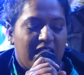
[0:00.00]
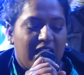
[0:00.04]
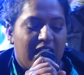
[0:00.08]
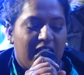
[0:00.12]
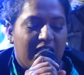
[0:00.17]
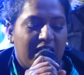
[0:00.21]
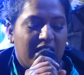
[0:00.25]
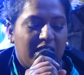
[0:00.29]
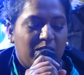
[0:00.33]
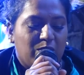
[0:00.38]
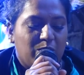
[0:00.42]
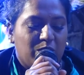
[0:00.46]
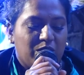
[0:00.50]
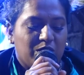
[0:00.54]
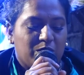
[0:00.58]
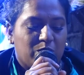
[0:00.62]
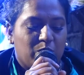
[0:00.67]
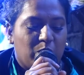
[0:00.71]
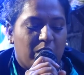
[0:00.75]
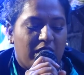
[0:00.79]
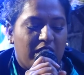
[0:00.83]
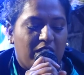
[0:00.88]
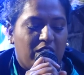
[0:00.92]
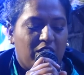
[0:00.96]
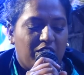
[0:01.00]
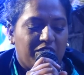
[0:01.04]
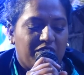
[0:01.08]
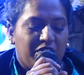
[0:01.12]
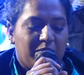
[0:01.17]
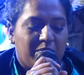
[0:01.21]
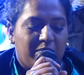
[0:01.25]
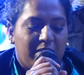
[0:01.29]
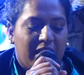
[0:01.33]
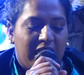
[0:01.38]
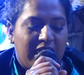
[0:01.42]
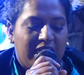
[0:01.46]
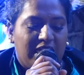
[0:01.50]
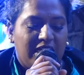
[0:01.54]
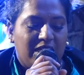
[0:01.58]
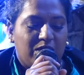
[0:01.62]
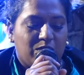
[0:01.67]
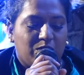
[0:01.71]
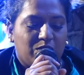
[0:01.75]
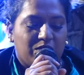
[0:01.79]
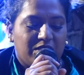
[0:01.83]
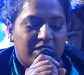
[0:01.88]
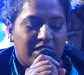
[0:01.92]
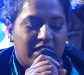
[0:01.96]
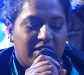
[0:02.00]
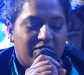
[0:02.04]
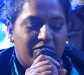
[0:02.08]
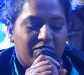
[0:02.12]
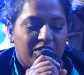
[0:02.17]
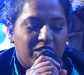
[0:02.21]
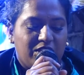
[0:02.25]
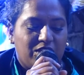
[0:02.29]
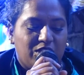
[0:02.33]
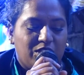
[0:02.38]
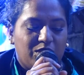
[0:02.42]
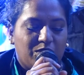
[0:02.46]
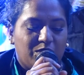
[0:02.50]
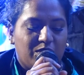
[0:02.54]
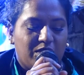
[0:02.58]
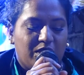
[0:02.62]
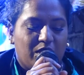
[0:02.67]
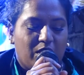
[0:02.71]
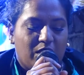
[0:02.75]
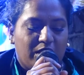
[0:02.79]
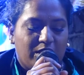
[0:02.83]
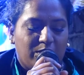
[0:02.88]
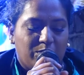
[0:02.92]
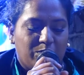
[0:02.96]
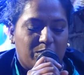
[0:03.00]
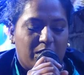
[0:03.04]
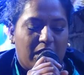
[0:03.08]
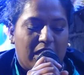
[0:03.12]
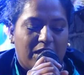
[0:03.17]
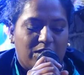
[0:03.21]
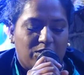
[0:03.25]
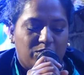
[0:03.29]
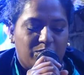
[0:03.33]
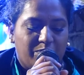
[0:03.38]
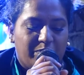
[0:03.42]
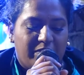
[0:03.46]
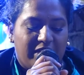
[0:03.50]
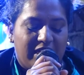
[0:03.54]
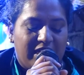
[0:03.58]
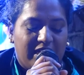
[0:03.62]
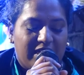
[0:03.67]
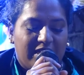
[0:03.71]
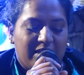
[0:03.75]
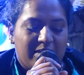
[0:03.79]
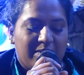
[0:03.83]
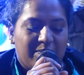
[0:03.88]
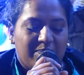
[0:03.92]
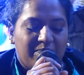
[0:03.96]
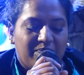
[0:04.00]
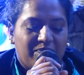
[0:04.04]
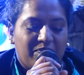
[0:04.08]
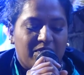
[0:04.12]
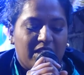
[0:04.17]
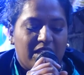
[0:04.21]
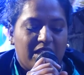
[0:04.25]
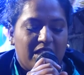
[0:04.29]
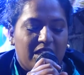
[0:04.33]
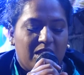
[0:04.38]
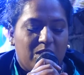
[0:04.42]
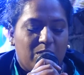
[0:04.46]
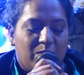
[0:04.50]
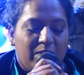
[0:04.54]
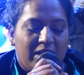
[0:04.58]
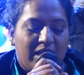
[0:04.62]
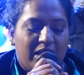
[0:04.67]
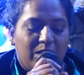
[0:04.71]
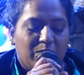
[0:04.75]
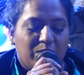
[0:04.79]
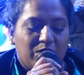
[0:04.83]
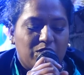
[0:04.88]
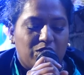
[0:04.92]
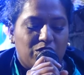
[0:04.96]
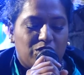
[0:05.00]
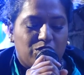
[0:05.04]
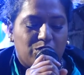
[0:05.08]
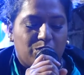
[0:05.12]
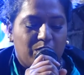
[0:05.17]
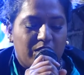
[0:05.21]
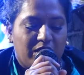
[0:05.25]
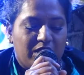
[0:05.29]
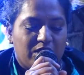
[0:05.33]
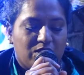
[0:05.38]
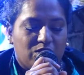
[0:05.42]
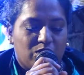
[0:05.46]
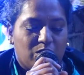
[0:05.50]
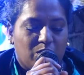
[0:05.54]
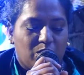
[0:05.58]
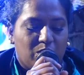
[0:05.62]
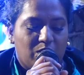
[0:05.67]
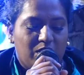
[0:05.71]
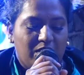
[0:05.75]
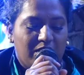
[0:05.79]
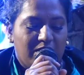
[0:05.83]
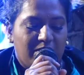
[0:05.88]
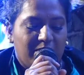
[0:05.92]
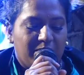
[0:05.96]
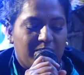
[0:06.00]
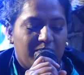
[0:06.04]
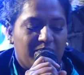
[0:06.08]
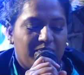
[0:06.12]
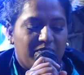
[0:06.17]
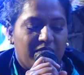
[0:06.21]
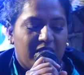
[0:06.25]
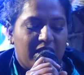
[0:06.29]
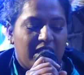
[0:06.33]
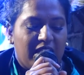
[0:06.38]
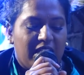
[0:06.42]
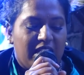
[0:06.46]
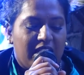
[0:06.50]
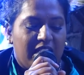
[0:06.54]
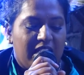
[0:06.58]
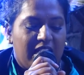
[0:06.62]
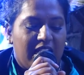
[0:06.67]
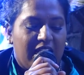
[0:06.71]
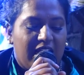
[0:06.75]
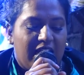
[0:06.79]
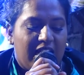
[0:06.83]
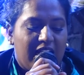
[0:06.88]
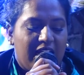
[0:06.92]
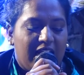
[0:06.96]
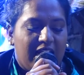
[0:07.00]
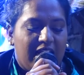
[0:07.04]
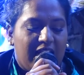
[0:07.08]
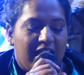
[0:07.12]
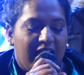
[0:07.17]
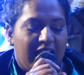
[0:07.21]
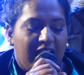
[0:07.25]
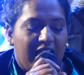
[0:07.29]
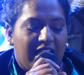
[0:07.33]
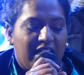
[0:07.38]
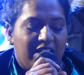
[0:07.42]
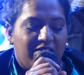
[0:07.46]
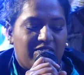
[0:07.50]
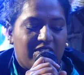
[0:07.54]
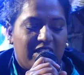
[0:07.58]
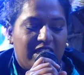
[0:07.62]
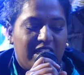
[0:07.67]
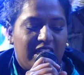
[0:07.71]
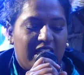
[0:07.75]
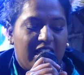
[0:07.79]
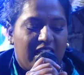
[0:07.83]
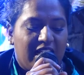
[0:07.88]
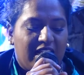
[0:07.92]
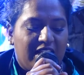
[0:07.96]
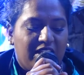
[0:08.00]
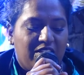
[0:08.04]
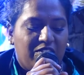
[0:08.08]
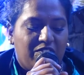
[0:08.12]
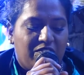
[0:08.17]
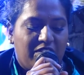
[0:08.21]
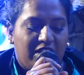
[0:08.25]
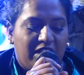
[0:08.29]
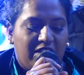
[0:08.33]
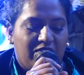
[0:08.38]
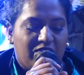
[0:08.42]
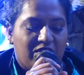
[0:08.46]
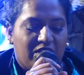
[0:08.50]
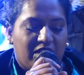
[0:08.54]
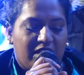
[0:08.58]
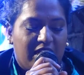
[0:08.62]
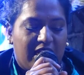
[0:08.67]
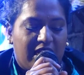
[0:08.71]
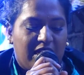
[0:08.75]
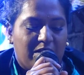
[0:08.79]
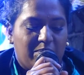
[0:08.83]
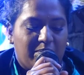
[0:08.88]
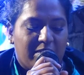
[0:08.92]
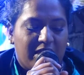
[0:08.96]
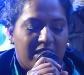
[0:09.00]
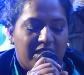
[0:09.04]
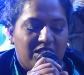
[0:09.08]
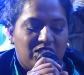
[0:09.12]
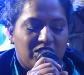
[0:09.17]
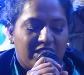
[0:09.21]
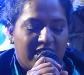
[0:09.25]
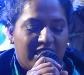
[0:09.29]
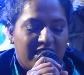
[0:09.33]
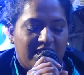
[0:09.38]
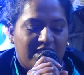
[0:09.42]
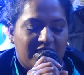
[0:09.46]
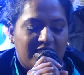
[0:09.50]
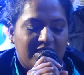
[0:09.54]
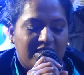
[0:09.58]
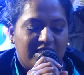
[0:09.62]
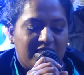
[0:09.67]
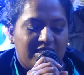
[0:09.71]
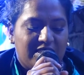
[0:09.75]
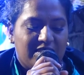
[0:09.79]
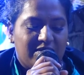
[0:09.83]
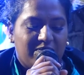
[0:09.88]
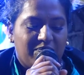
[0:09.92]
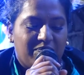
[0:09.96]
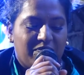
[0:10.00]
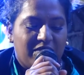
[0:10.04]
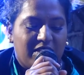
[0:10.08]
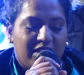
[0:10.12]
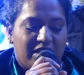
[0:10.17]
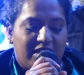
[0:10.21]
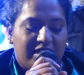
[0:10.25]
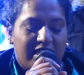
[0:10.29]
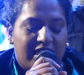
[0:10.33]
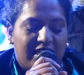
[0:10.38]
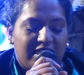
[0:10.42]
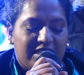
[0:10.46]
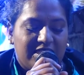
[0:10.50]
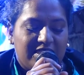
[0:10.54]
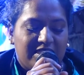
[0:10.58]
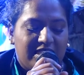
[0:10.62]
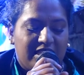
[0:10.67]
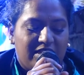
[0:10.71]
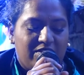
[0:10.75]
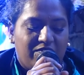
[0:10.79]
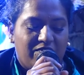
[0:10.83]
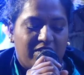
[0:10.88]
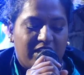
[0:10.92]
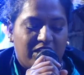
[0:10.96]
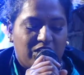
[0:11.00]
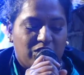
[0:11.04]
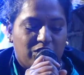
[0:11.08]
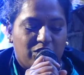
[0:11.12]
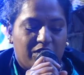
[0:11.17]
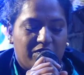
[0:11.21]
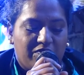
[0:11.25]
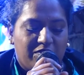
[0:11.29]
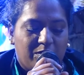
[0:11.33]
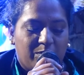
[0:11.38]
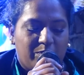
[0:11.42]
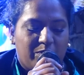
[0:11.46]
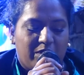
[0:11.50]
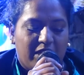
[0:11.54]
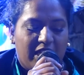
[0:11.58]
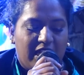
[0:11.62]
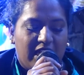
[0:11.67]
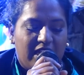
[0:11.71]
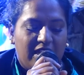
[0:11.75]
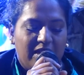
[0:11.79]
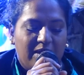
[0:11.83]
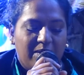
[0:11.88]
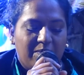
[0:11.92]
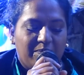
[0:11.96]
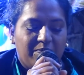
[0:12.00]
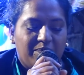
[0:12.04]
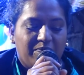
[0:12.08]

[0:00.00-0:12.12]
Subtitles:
I was one of the many who suffered due to the outbreak. When I was 2 years old, I had a very high fever and meningitis, that is the infection of the brain.